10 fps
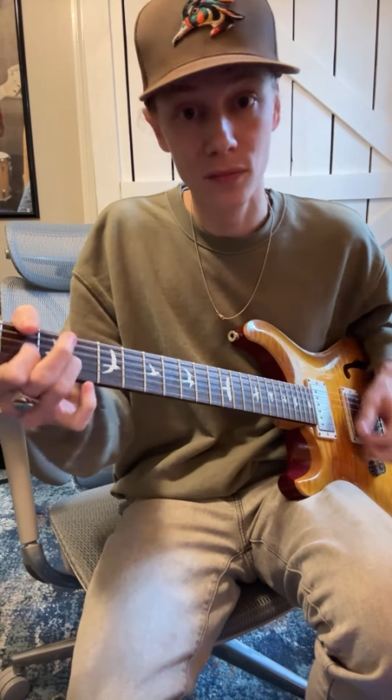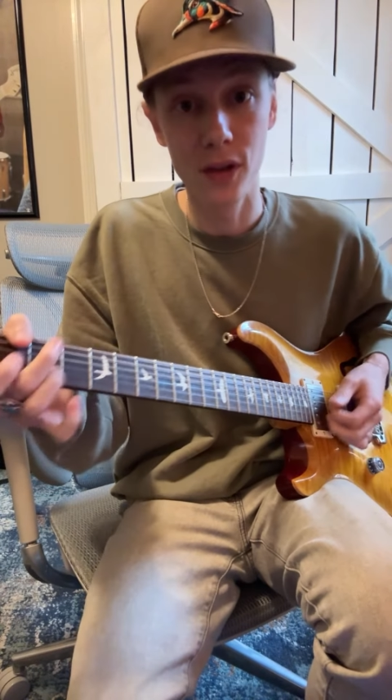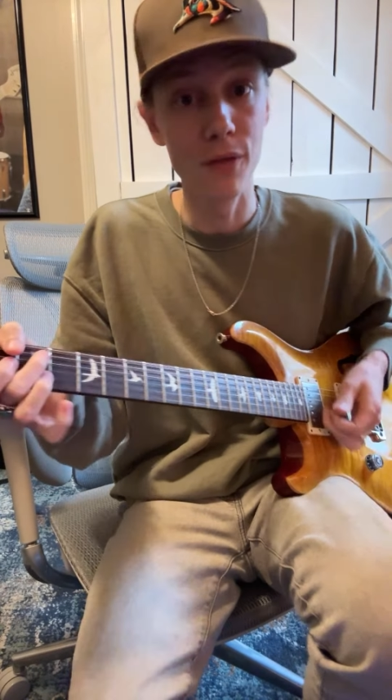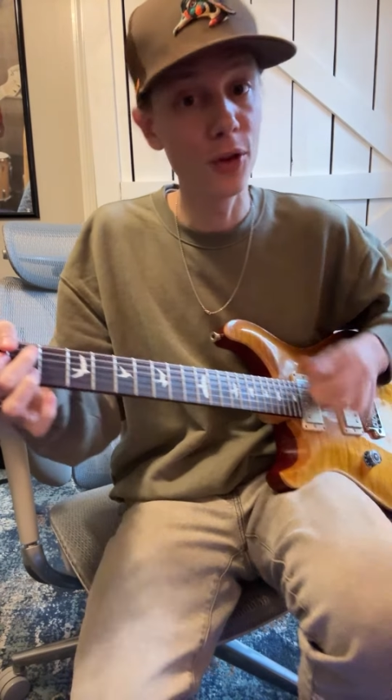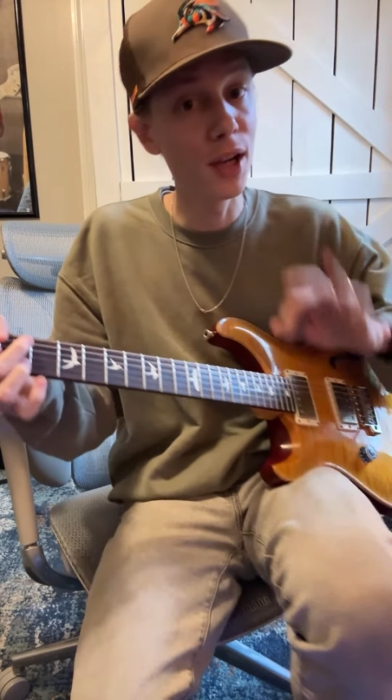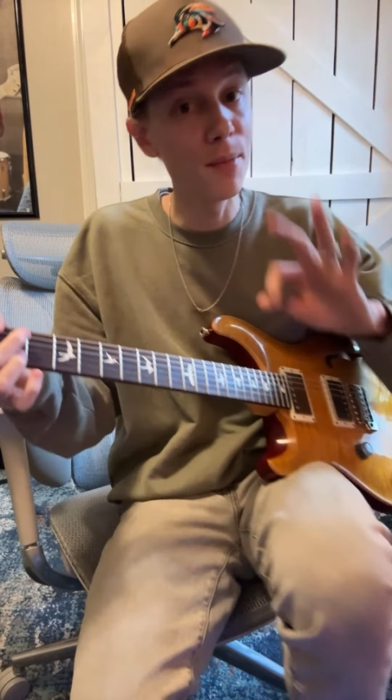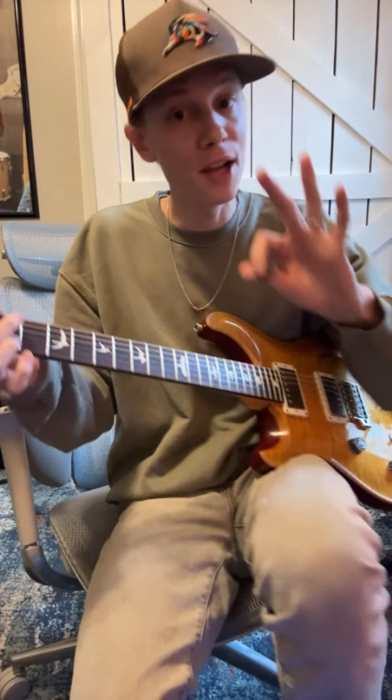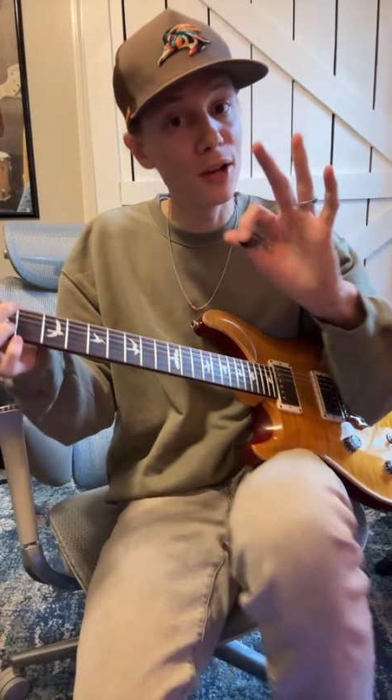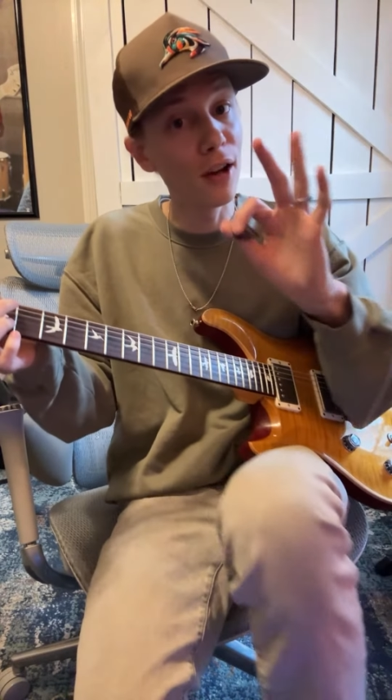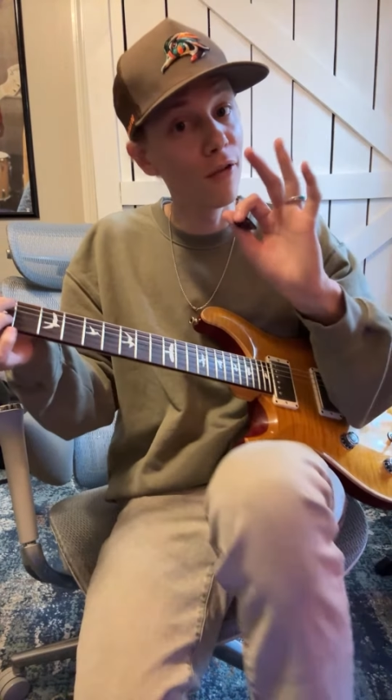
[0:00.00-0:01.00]
Don't forget,
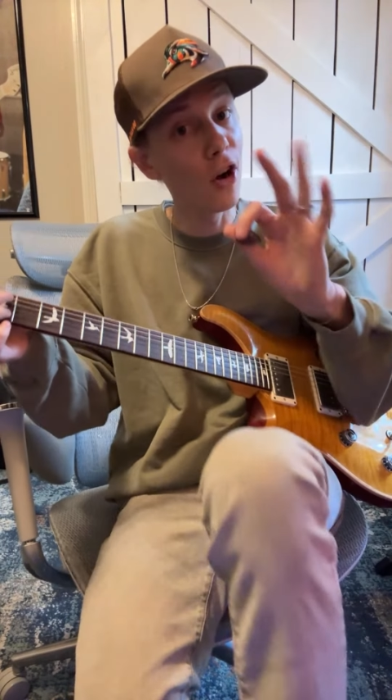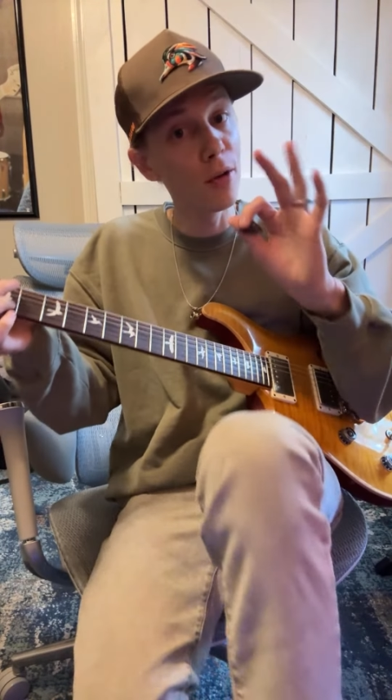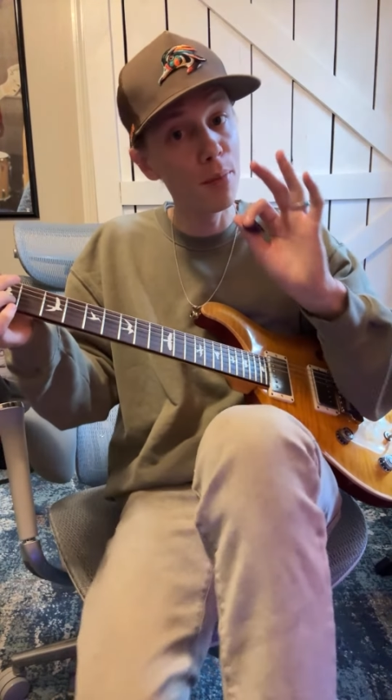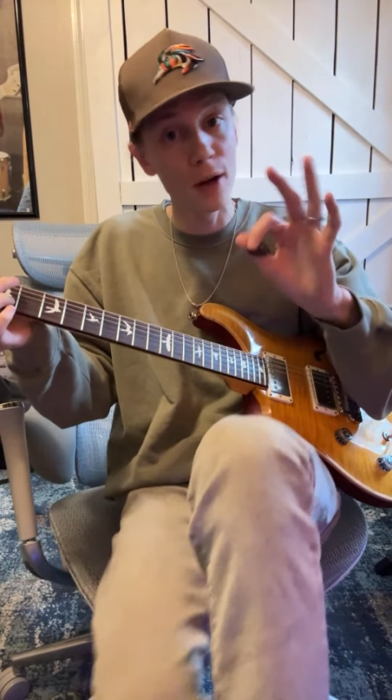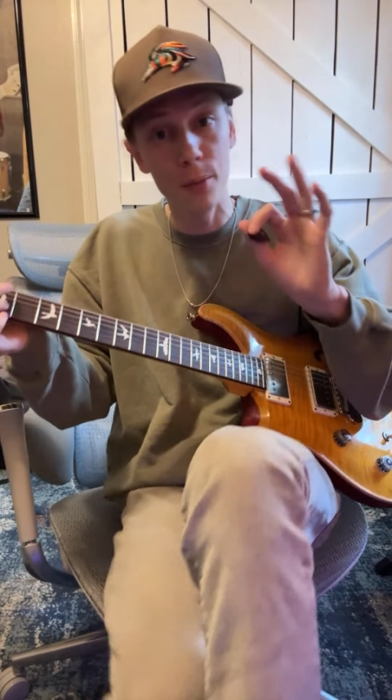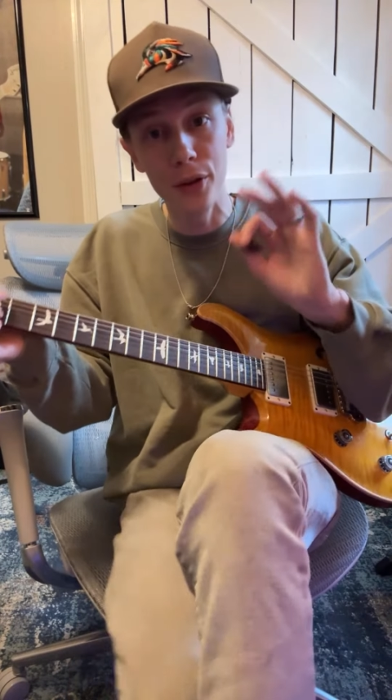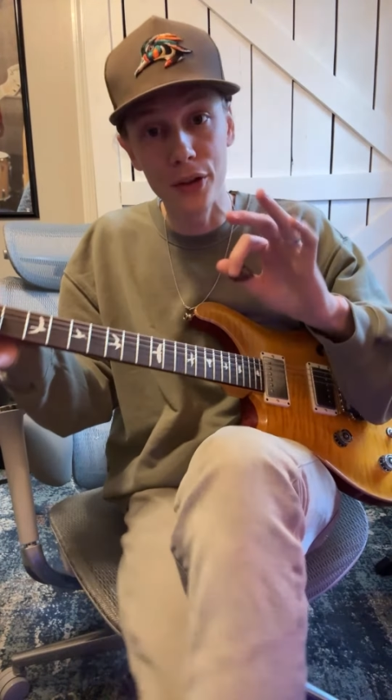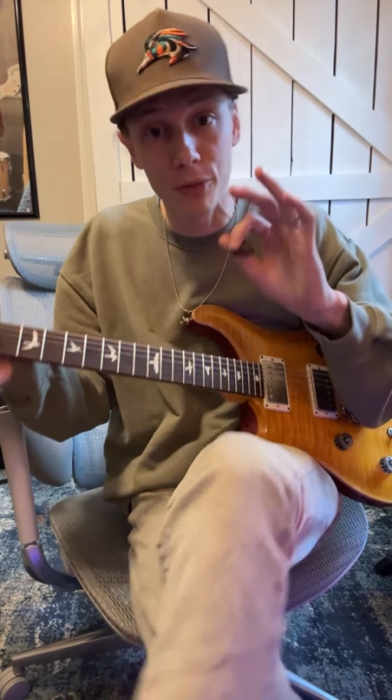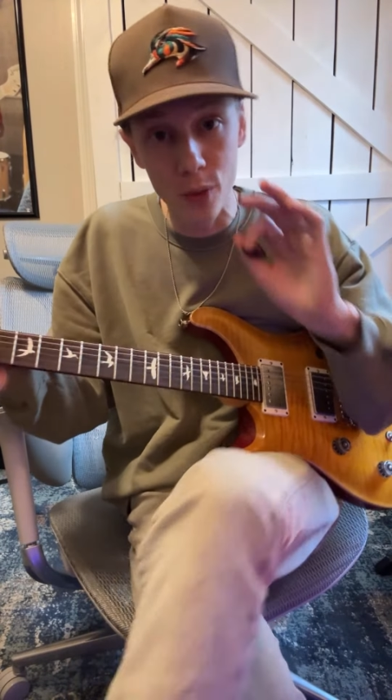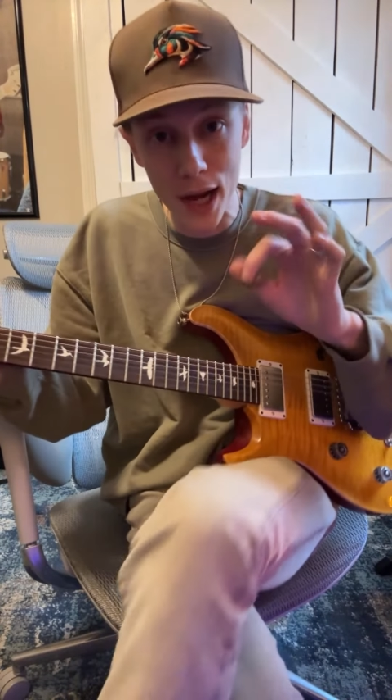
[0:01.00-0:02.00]
man, you got a volume pedal built
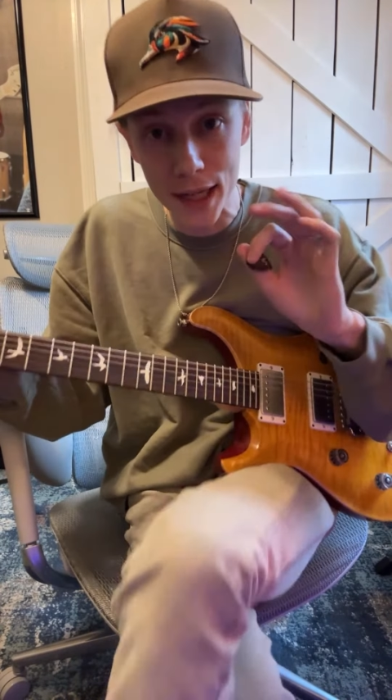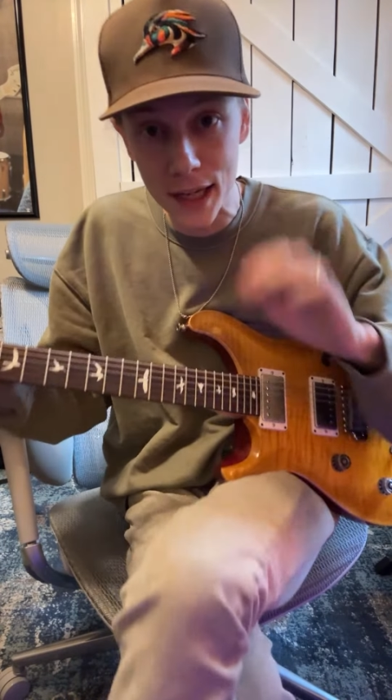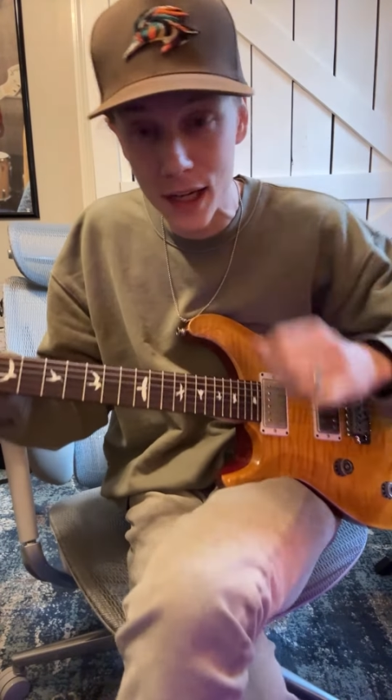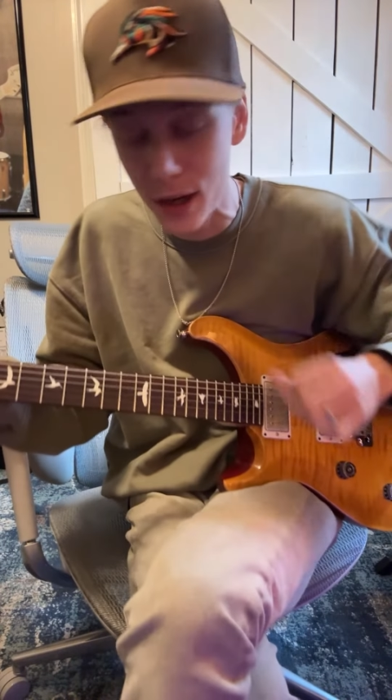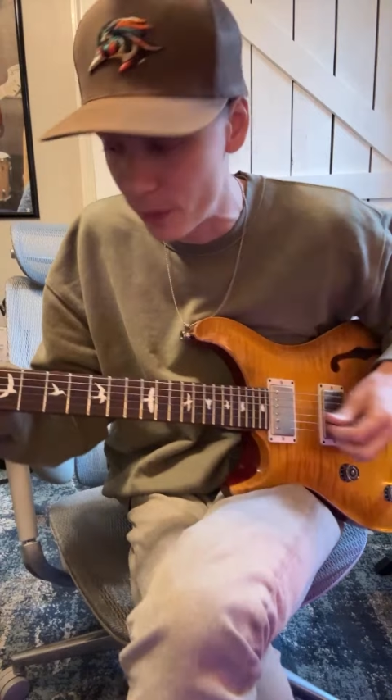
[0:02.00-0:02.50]
in right here,